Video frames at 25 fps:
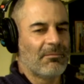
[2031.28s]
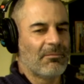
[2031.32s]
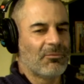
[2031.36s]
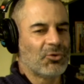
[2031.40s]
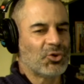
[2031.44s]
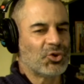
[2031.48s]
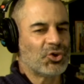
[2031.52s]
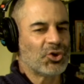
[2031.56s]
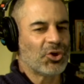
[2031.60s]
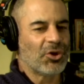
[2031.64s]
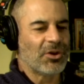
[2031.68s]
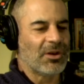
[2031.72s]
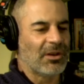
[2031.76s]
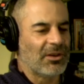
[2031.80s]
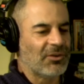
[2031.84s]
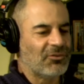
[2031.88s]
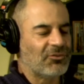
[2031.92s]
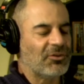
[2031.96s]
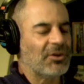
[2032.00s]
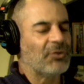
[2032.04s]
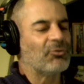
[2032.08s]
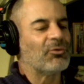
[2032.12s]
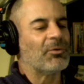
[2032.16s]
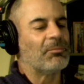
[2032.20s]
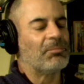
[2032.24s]

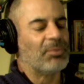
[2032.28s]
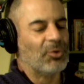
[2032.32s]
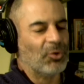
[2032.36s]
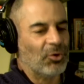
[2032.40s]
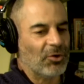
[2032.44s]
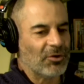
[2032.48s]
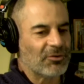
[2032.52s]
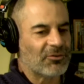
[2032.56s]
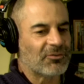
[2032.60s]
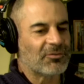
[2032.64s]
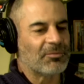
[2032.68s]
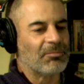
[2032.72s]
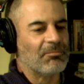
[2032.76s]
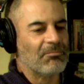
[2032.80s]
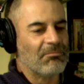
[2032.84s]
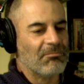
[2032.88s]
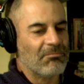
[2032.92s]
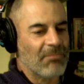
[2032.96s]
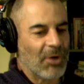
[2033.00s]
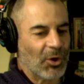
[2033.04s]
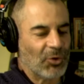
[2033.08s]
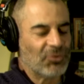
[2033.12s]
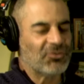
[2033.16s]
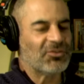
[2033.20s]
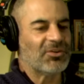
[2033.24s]
journalistic reports
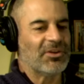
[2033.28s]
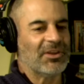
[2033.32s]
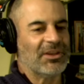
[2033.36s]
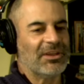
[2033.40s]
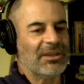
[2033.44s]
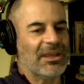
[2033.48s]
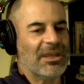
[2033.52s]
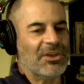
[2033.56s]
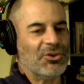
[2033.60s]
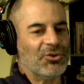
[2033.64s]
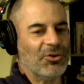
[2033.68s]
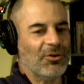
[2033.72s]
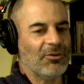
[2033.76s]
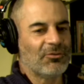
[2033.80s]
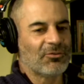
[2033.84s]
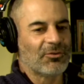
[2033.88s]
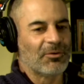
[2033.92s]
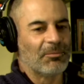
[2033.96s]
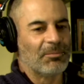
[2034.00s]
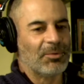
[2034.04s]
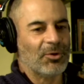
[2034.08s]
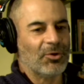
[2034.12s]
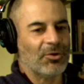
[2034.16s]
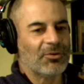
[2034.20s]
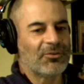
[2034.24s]
mostly, and news
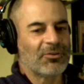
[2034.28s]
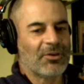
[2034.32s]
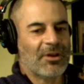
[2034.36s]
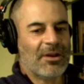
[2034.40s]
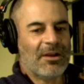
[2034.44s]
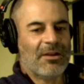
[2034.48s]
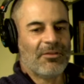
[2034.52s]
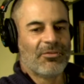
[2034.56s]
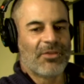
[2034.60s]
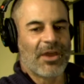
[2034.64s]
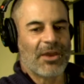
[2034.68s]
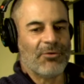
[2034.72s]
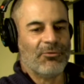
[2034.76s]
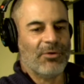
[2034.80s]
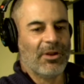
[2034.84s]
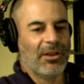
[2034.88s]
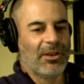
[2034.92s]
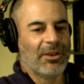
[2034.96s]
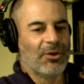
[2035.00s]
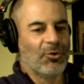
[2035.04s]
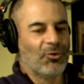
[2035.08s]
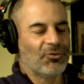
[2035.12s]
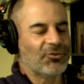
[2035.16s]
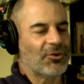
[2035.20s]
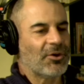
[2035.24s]
reports, they
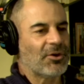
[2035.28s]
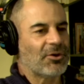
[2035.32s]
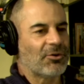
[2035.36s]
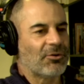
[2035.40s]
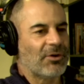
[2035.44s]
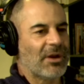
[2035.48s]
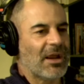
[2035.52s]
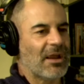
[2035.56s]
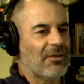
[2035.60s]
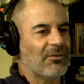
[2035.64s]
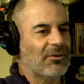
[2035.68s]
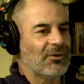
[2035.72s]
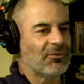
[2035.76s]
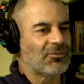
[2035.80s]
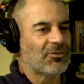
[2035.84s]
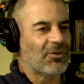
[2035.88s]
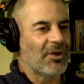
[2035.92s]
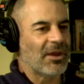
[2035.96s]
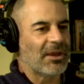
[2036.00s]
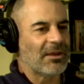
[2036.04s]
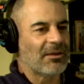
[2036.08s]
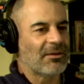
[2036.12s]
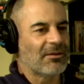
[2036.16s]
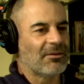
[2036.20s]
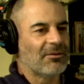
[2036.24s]
really also create this
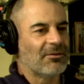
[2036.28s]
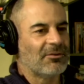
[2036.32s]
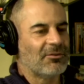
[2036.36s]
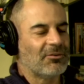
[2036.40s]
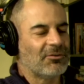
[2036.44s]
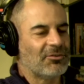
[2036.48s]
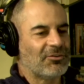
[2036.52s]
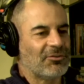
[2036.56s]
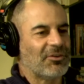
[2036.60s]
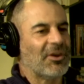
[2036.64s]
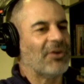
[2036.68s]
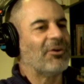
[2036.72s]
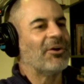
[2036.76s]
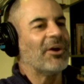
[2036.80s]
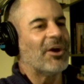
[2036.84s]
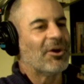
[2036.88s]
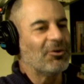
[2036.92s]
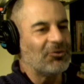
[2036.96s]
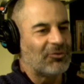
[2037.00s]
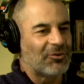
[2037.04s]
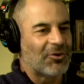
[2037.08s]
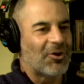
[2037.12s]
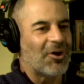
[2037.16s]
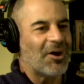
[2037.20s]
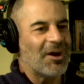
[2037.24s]
like
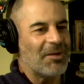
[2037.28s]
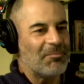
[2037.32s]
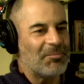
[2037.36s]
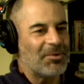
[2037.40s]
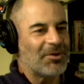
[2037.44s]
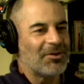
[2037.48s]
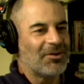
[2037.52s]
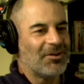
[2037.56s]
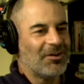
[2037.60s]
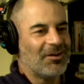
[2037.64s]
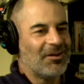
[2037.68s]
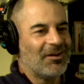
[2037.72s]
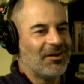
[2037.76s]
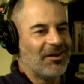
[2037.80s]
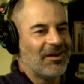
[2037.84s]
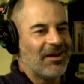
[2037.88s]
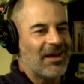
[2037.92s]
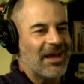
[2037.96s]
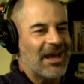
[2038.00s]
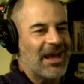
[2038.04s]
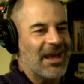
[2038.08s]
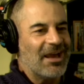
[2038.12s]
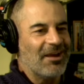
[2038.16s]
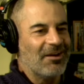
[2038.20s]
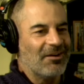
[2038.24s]
stereotype
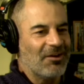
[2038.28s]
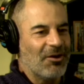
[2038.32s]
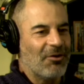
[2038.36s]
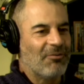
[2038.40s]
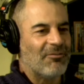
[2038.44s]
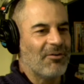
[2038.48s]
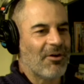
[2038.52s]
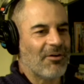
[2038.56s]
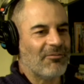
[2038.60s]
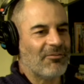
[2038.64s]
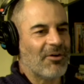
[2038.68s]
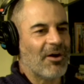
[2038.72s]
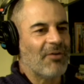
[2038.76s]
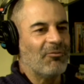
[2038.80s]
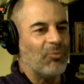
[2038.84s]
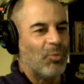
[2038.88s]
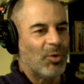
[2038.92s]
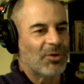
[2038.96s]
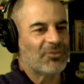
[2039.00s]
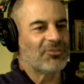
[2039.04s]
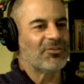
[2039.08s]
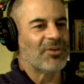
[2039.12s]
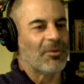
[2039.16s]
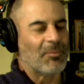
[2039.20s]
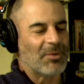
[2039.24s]
of
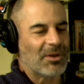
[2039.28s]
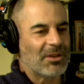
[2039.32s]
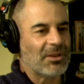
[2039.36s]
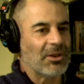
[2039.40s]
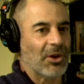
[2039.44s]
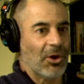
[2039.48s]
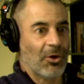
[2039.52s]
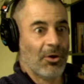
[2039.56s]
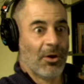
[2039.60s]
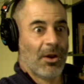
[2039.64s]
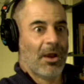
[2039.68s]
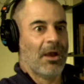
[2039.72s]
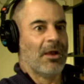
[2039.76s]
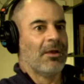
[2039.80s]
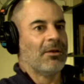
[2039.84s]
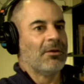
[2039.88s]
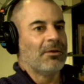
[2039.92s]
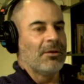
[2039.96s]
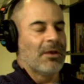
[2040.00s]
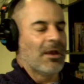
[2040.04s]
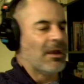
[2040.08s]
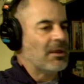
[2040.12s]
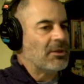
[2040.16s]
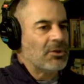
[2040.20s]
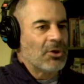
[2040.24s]
what someone,
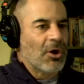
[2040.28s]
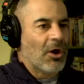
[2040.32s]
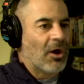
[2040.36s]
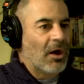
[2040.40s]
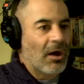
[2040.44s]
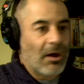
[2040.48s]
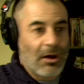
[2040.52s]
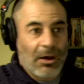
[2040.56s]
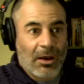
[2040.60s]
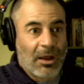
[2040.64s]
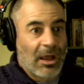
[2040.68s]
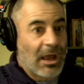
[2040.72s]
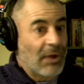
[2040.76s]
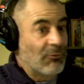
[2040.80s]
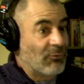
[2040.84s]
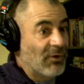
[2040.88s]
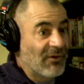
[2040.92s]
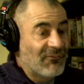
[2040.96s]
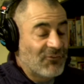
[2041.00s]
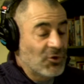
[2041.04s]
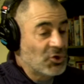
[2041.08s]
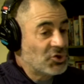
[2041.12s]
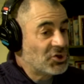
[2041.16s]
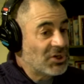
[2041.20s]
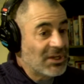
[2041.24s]
a
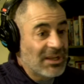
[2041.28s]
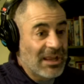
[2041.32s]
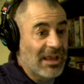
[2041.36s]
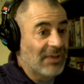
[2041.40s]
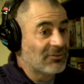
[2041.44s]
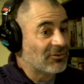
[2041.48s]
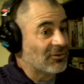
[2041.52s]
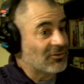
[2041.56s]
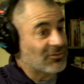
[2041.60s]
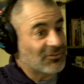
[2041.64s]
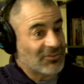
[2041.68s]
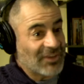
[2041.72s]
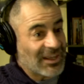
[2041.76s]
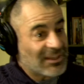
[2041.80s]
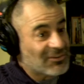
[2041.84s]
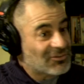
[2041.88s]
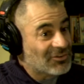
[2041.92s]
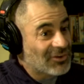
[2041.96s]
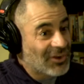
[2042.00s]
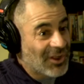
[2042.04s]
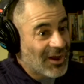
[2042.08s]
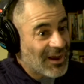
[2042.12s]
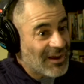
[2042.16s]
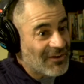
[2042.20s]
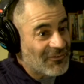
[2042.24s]
refugee has a sex
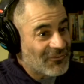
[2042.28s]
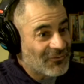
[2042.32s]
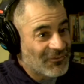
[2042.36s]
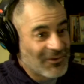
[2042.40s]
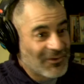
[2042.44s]
life,